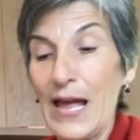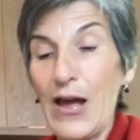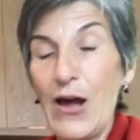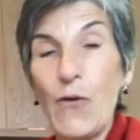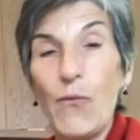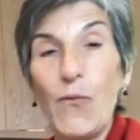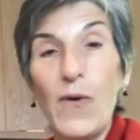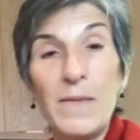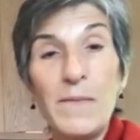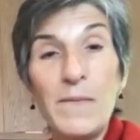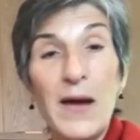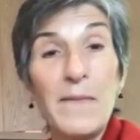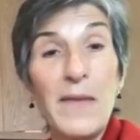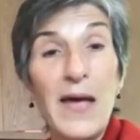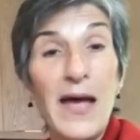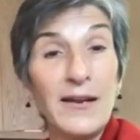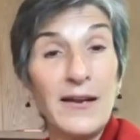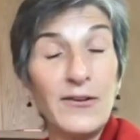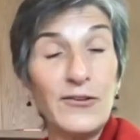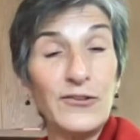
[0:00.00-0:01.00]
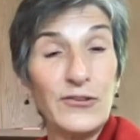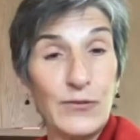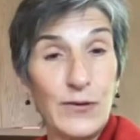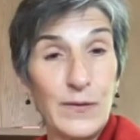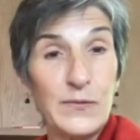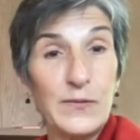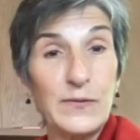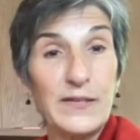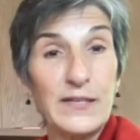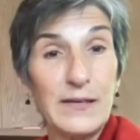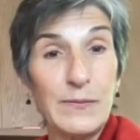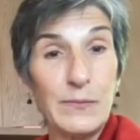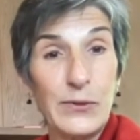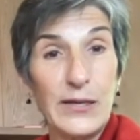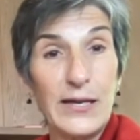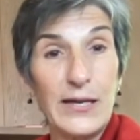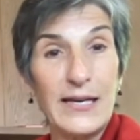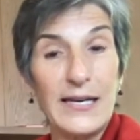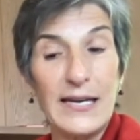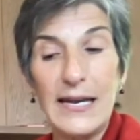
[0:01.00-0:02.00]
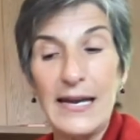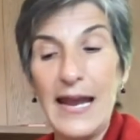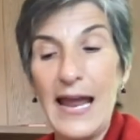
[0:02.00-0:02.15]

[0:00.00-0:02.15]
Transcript: When my manuscript was completed,